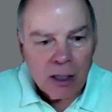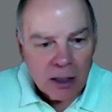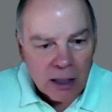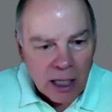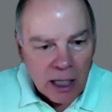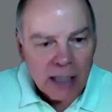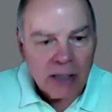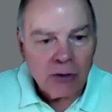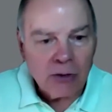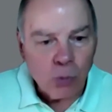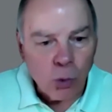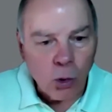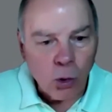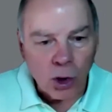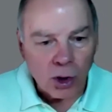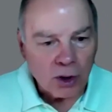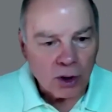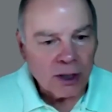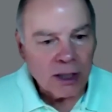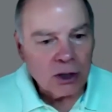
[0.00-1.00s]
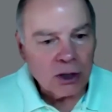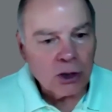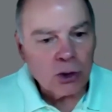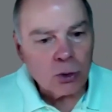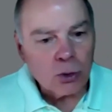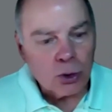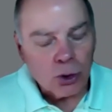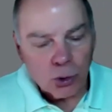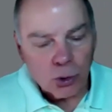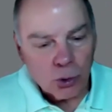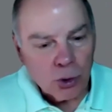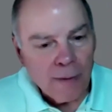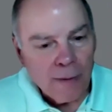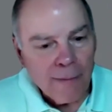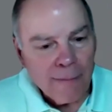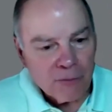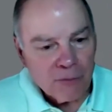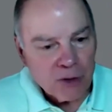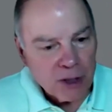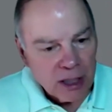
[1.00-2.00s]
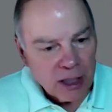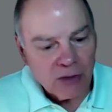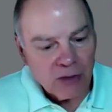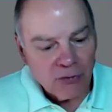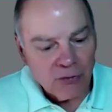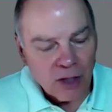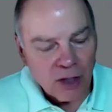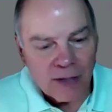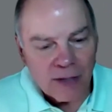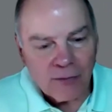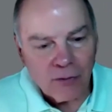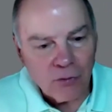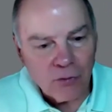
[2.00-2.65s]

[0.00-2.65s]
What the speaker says: kind of work that you do to get a flavor